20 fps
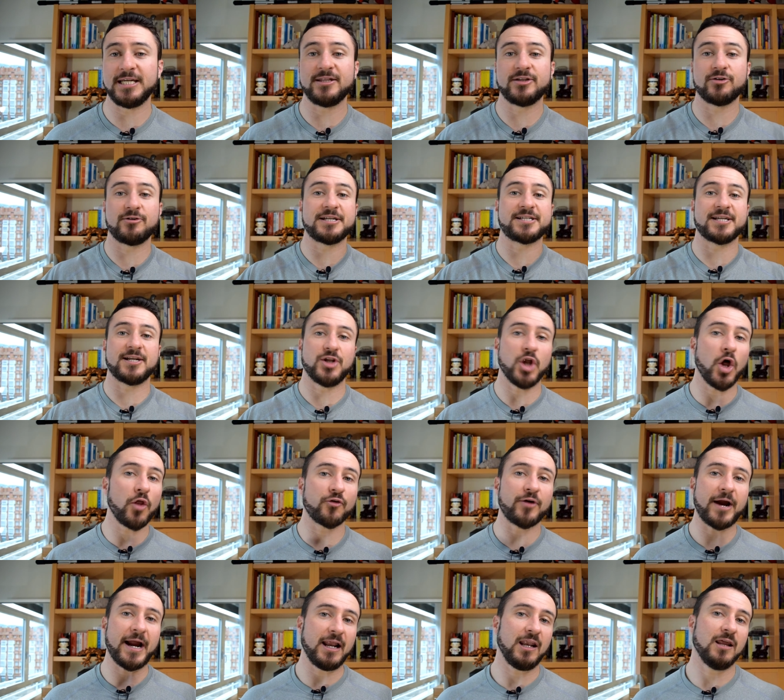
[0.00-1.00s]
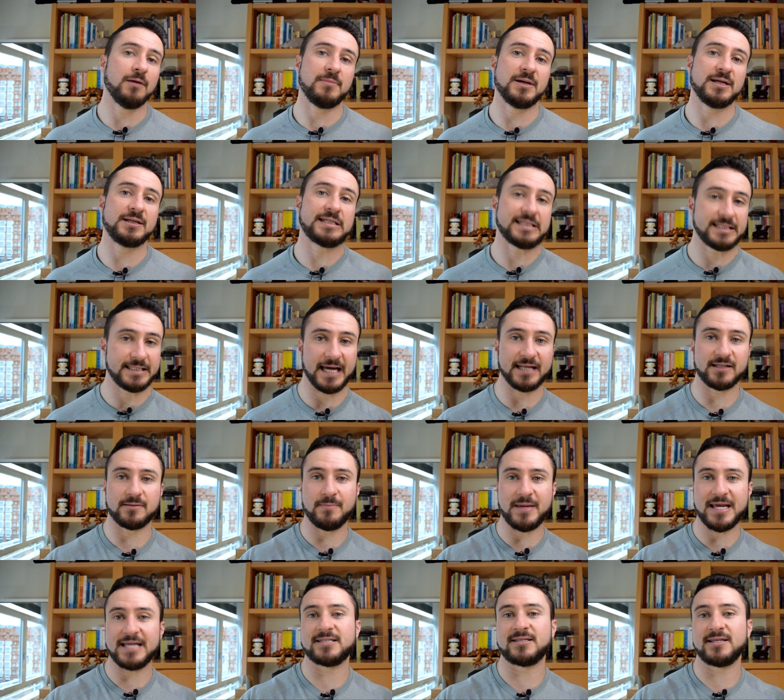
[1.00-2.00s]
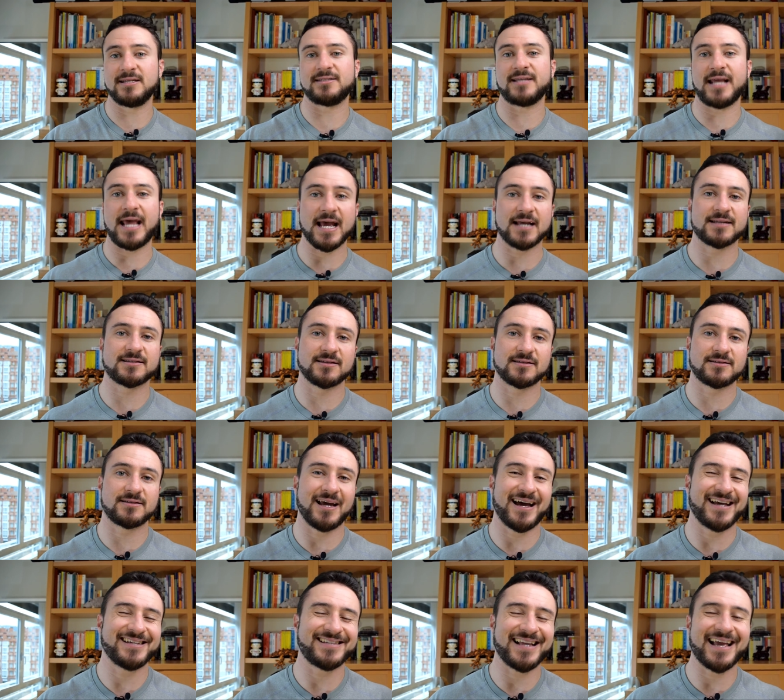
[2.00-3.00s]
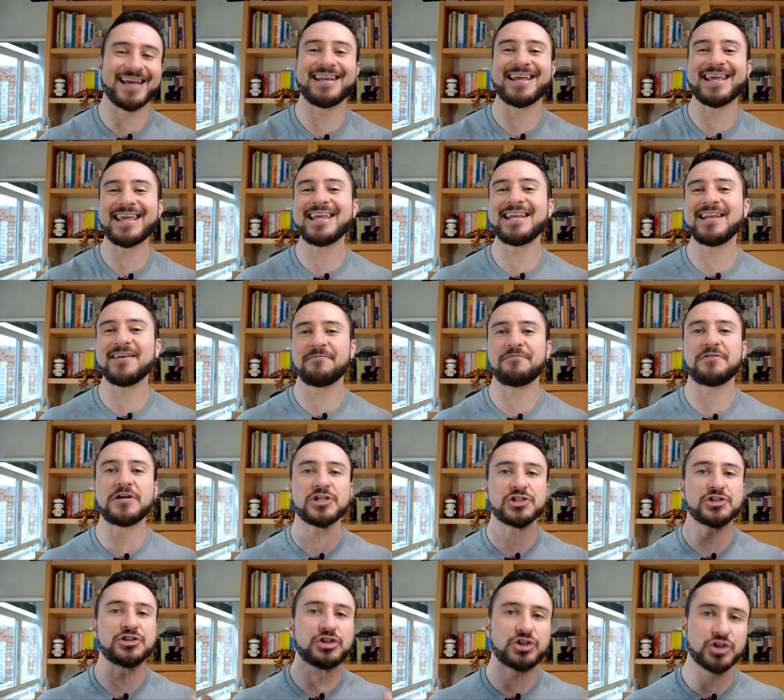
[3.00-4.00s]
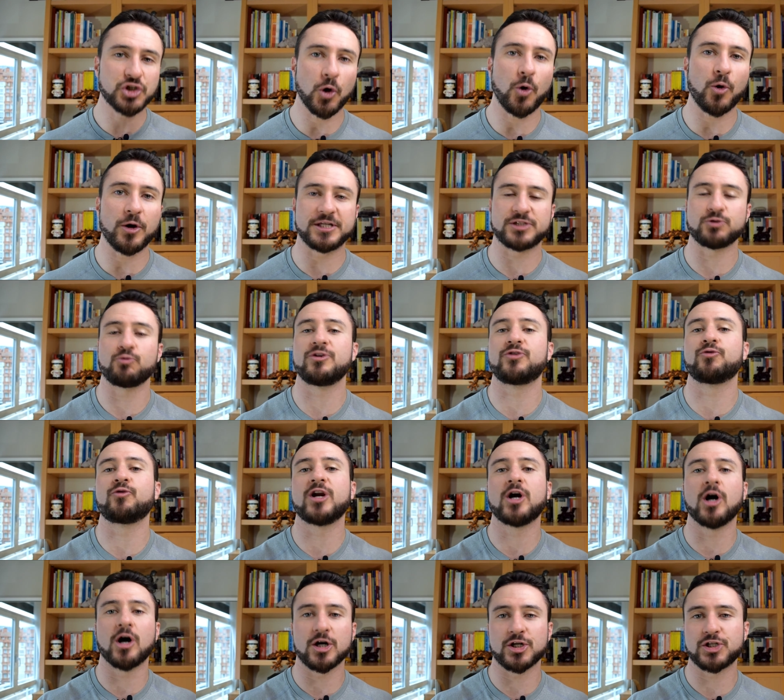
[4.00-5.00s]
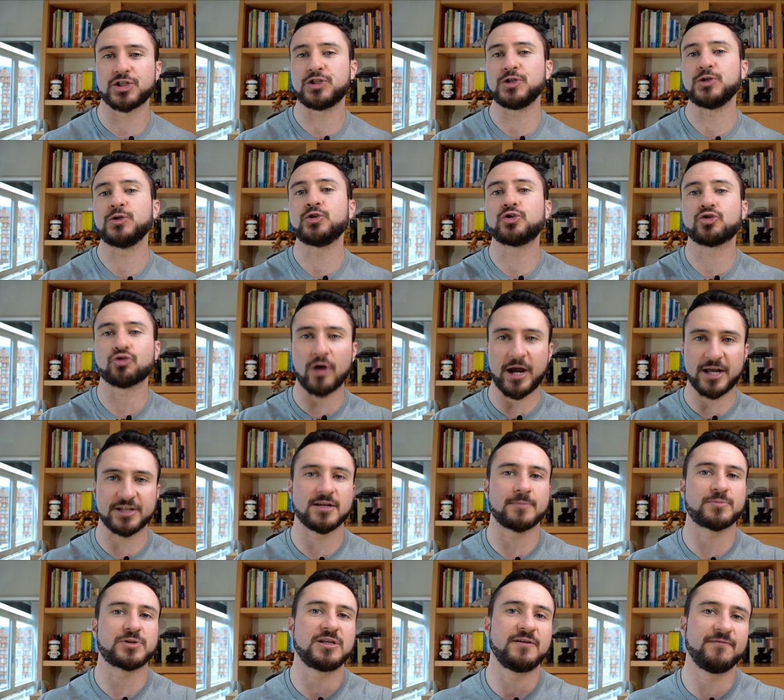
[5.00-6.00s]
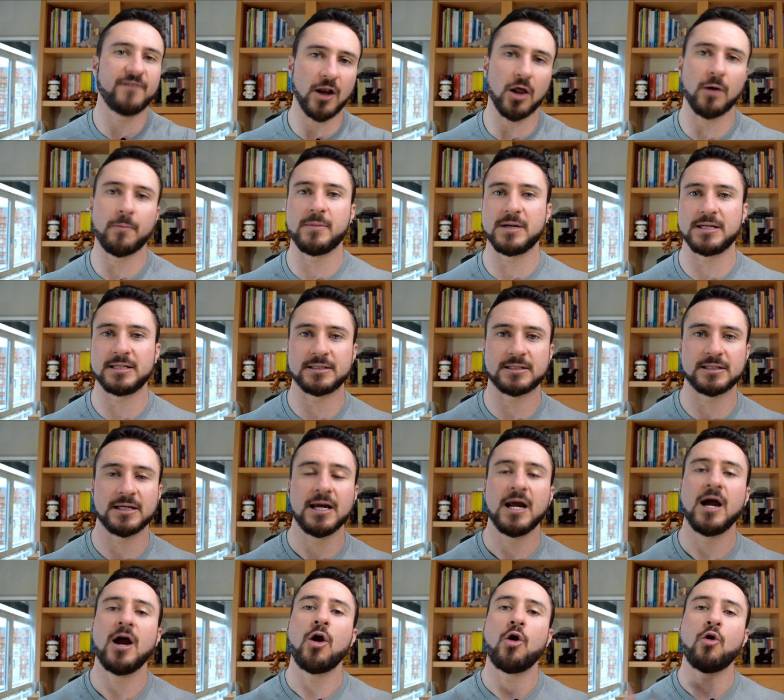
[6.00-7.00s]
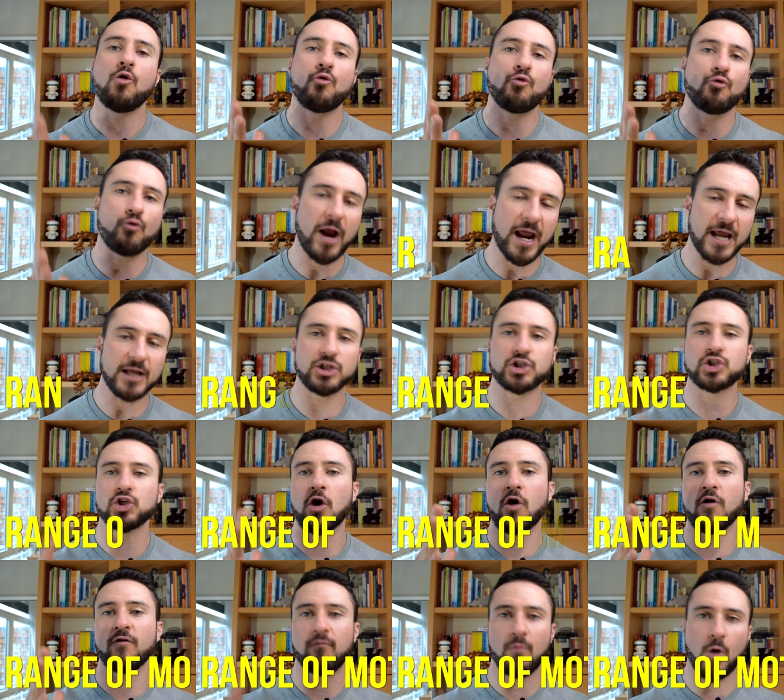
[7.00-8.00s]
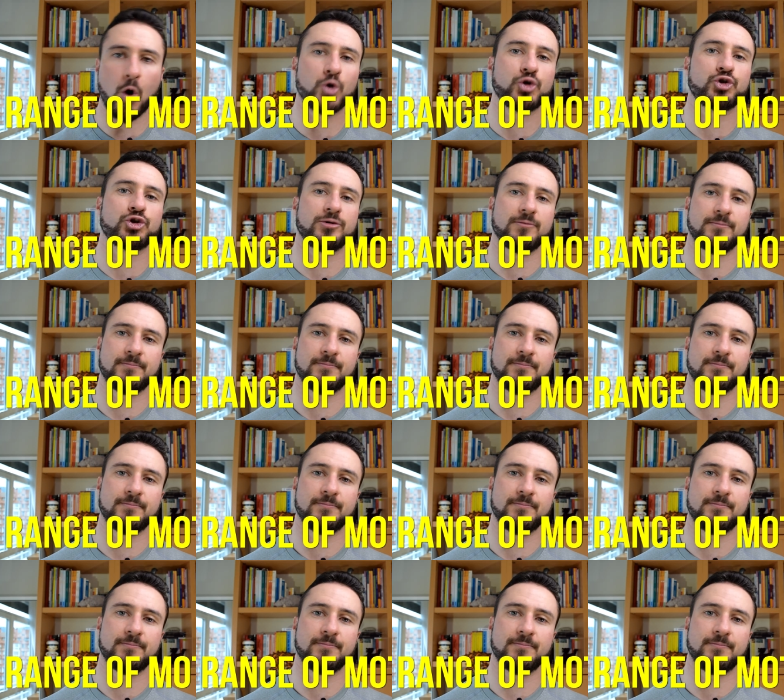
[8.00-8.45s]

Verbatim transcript: there is another element that makes this exercise an inefficient choice with regards to triceps development range of motion.